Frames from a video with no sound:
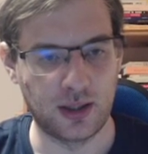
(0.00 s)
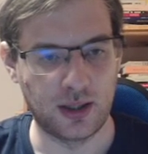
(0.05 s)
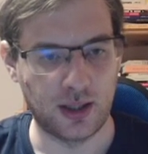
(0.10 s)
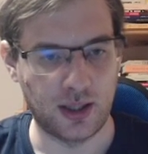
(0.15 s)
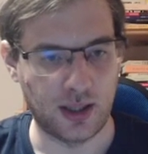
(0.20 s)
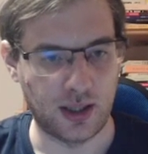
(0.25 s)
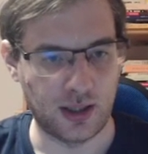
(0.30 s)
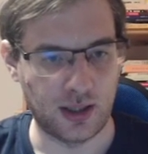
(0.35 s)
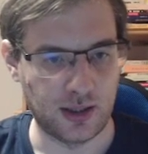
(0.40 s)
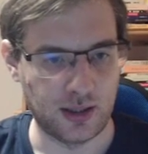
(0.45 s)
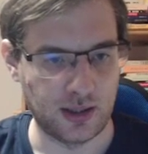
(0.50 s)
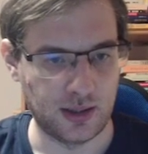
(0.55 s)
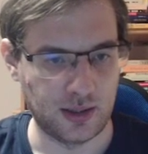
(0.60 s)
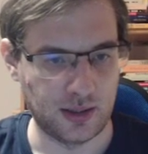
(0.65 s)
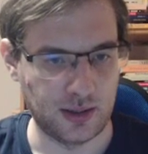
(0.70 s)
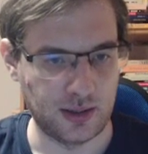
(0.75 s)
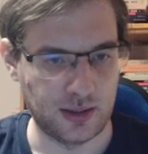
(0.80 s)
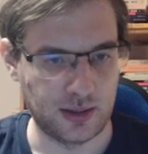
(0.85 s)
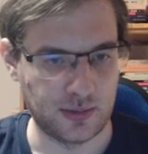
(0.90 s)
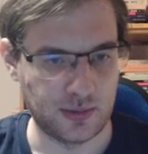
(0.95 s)

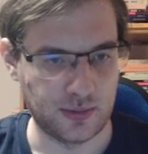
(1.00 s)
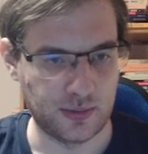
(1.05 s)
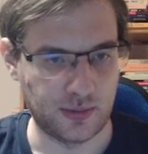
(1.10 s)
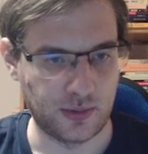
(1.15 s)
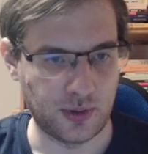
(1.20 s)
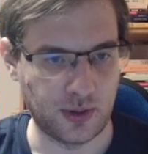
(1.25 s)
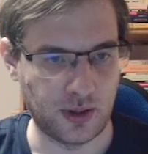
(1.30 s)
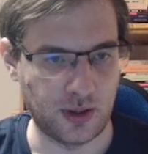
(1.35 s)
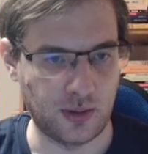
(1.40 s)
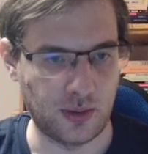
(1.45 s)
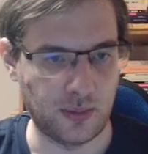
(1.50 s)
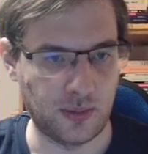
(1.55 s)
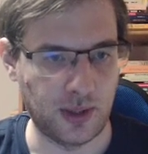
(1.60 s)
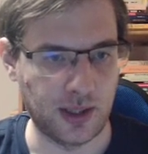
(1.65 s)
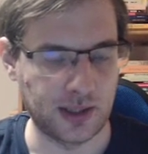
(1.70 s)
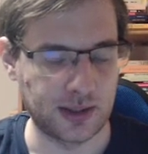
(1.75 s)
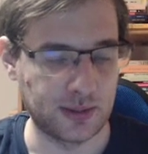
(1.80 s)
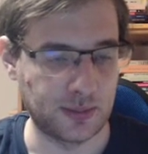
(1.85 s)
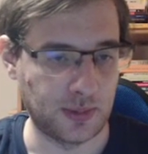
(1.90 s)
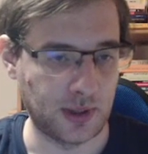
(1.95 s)
And for now,
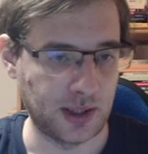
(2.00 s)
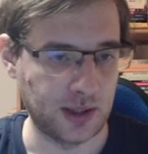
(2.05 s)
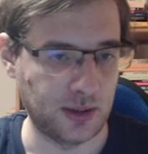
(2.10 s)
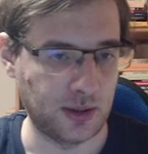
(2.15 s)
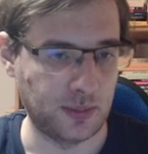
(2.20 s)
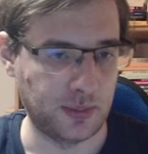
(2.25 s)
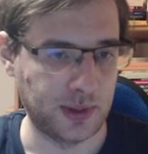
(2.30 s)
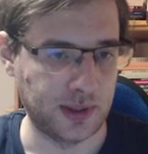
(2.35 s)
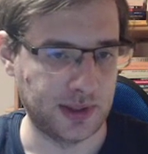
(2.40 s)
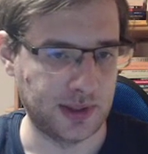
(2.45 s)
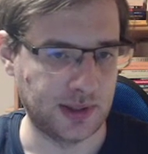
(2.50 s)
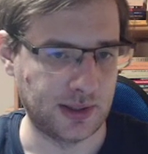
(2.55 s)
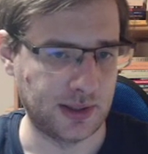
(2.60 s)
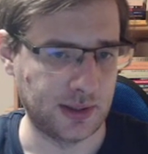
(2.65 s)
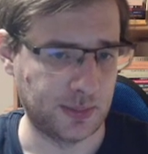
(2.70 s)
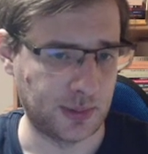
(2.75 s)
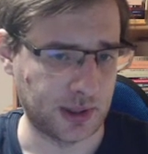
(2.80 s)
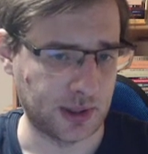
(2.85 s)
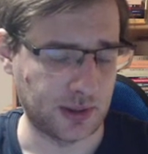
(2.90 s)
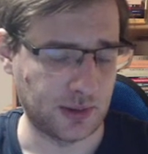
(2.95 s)
black's minor pieces,
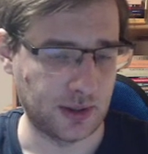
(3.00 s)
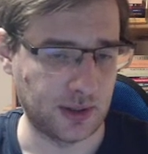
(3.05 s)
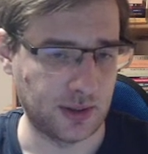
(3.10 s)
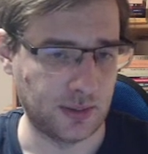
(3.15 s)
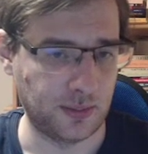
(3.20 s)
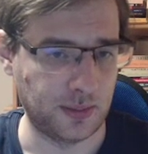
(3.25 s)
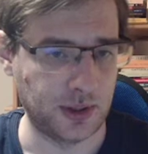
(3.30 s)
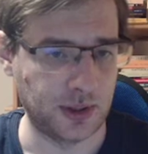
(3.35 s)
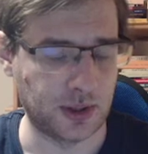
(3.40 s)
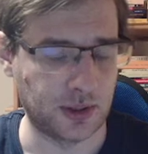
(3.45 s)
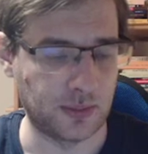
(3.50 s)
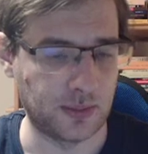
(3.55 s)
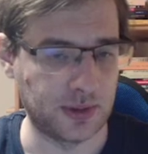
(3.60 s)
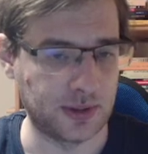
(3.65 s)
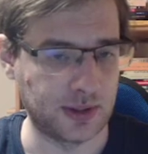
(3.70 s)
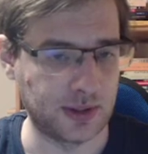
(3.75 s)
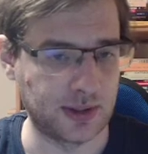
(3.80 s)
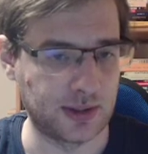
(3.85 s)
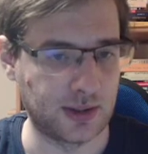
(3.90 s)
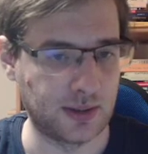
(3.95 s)
especially the bishop, is
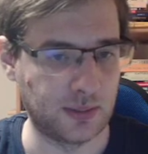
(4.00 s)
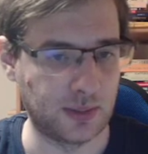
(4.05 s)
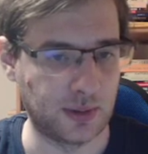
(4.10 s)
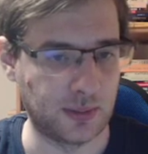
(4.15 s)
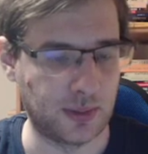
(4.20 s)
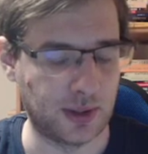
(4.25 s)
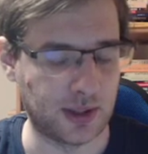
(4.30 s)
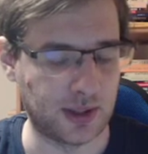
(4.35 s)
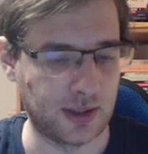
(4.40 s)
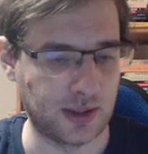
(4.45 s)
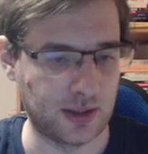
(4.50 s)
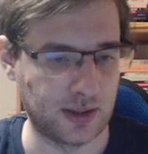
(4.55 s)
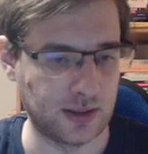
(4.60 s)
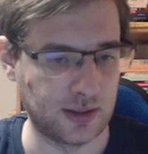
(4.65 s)
extremely bad.